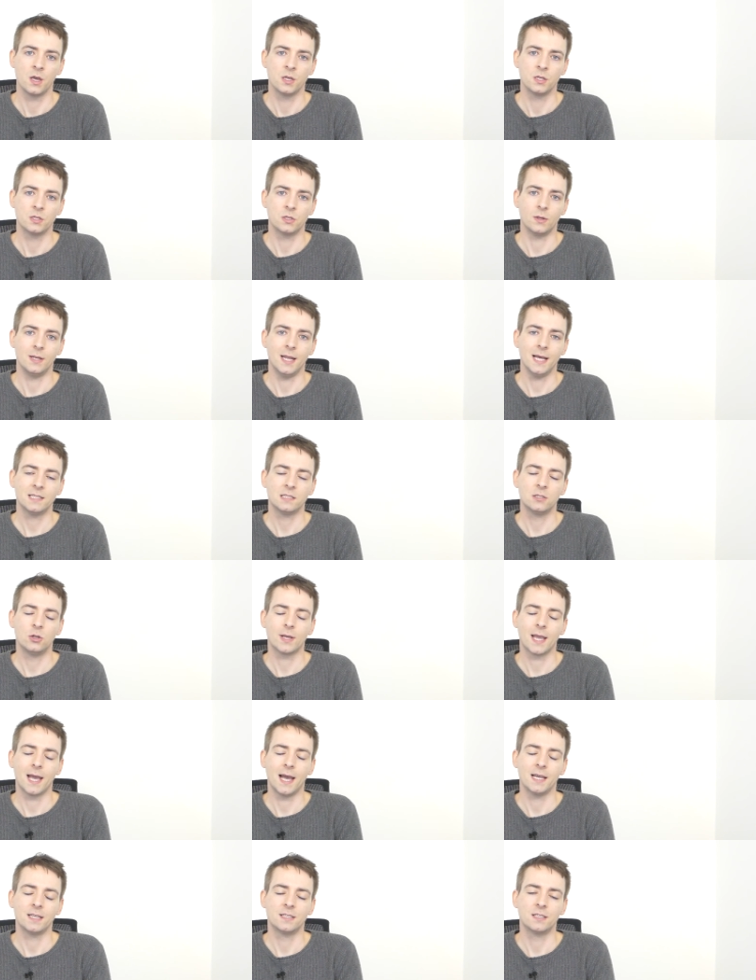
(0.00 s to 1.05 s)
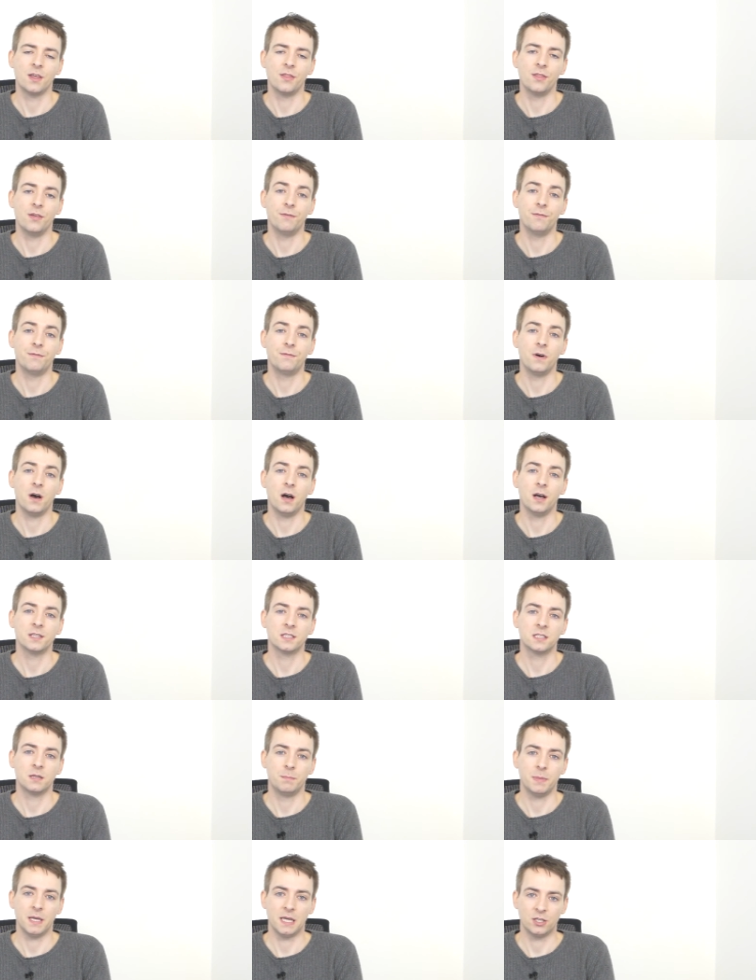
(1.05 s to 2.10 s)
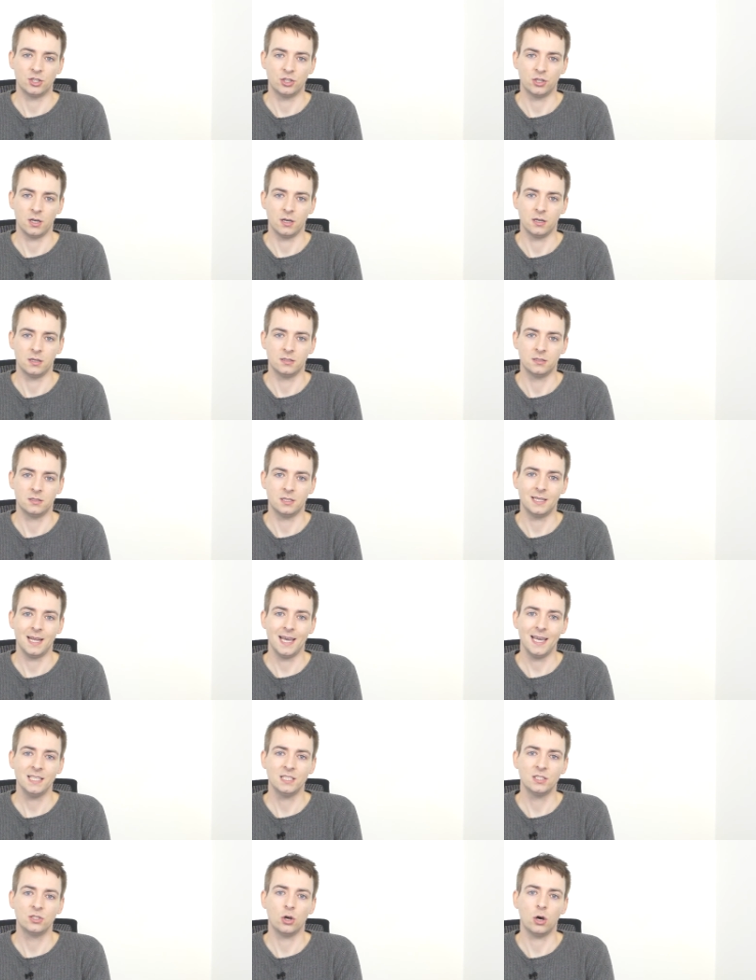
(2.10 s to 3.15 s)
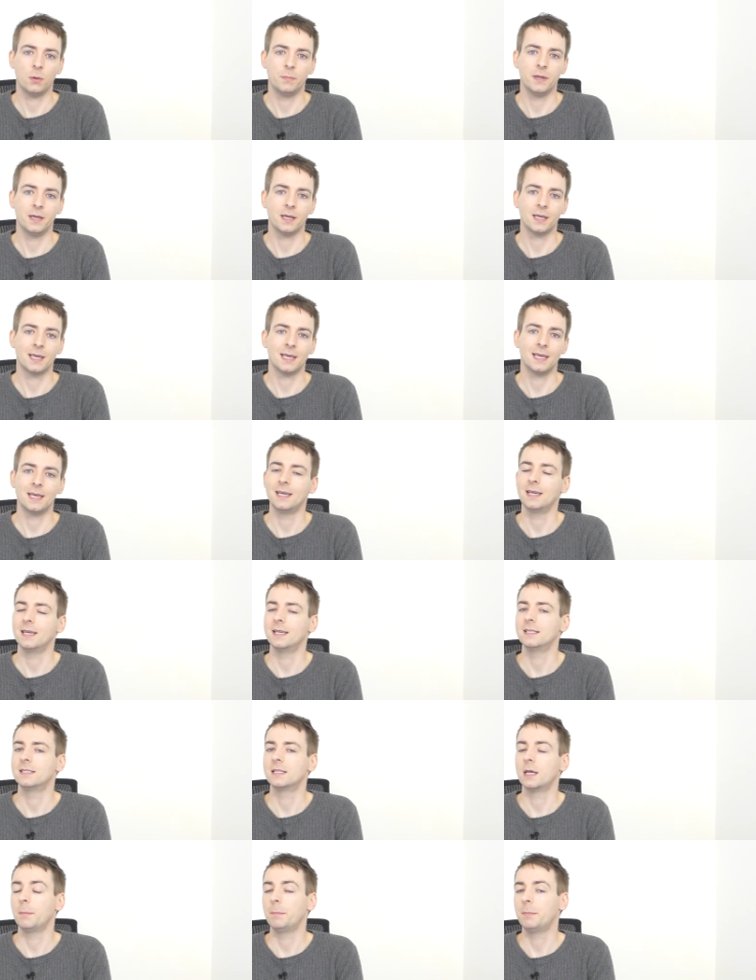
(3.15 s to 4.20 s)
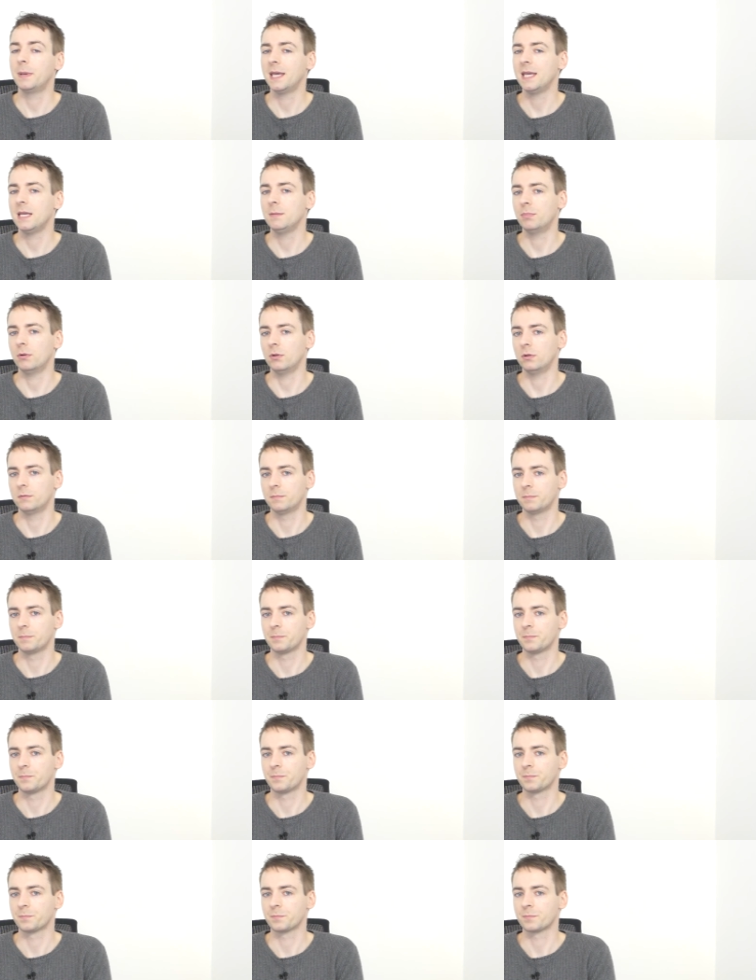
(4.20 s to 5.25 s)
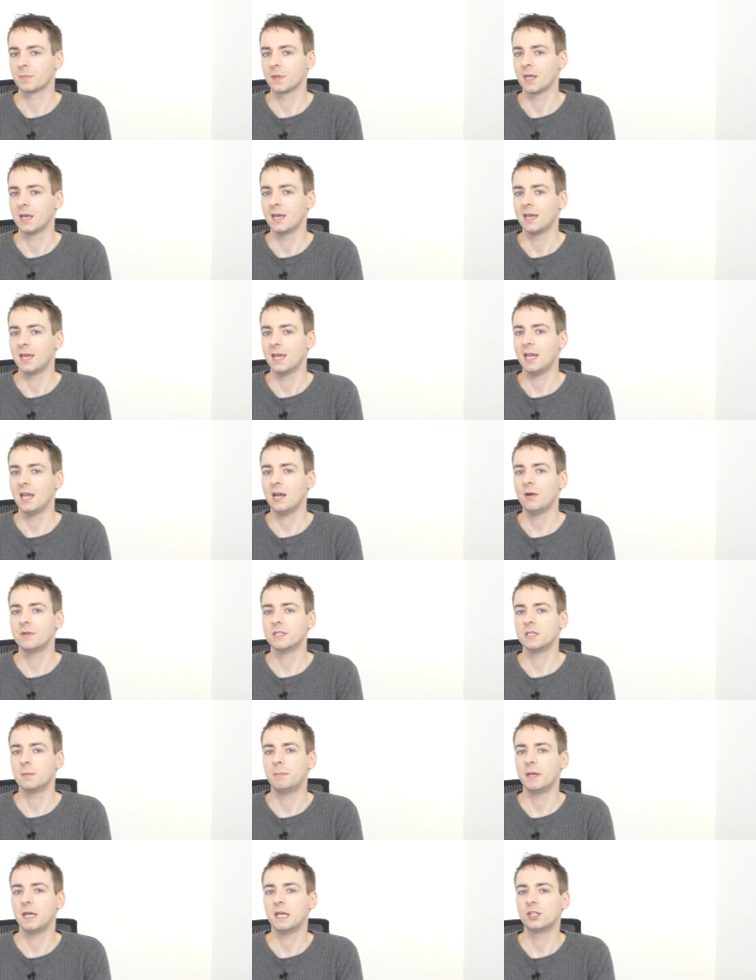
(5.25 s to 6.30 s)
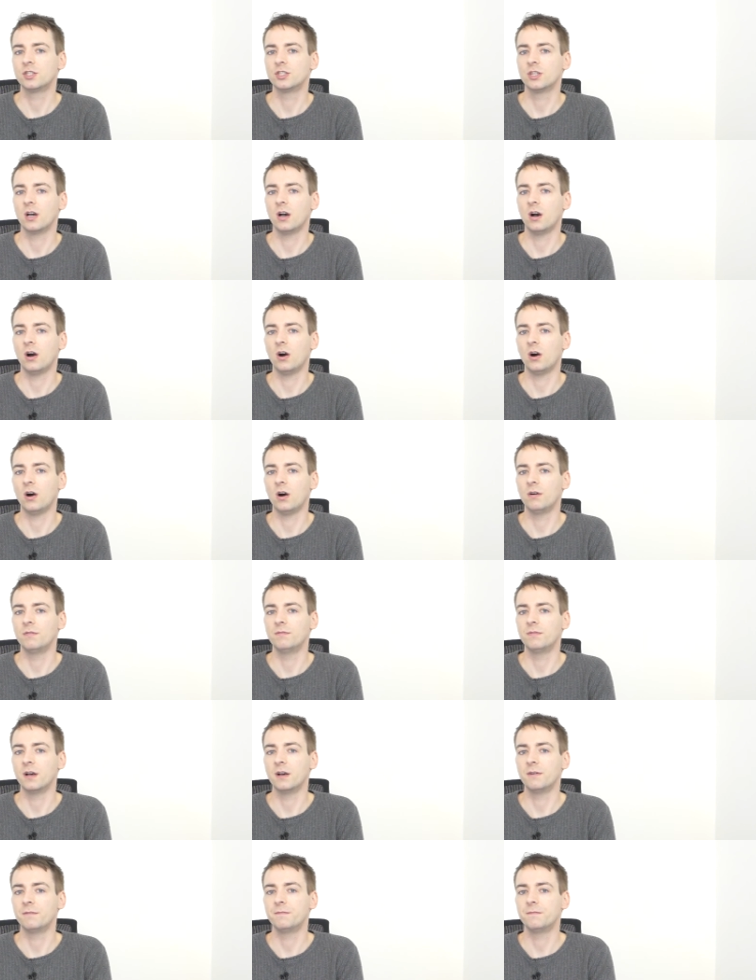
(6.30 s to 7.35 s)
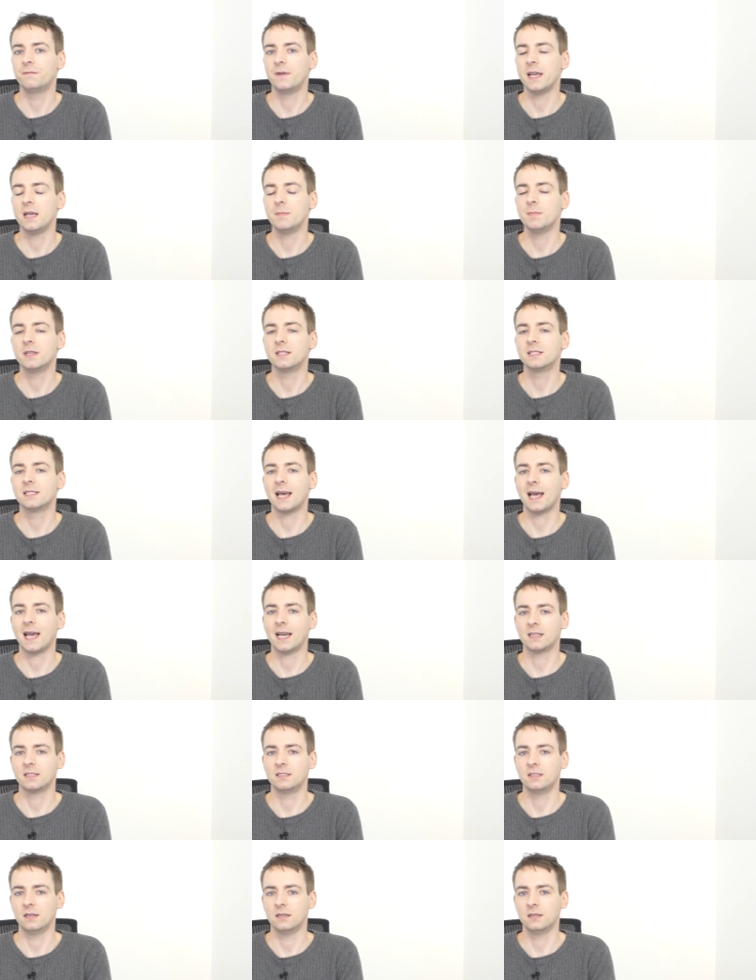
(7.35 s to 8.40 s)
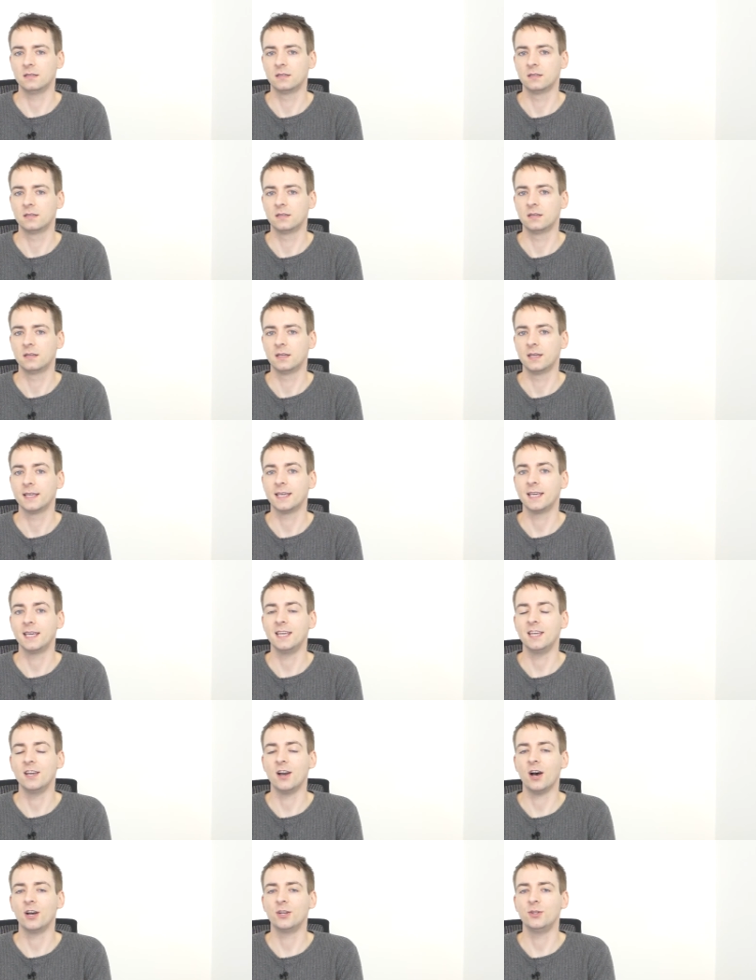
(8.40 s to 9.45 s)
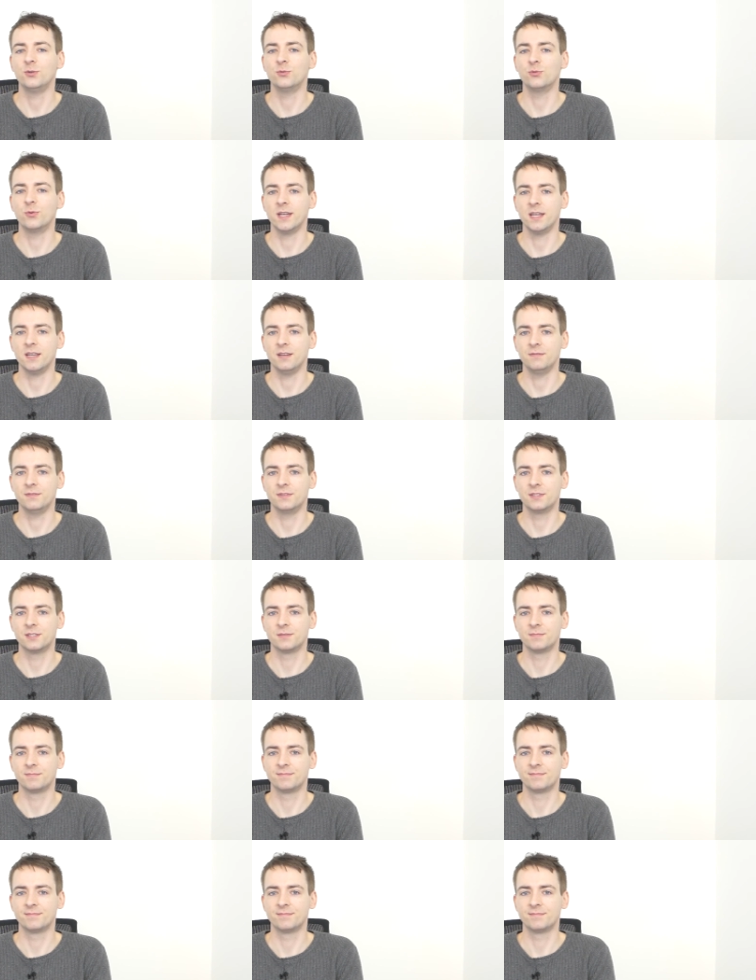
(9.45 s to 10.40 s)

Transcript: So let's look at the first picture. Today's topic is people. Here is a picture of a famous actor, Keanu Reeves.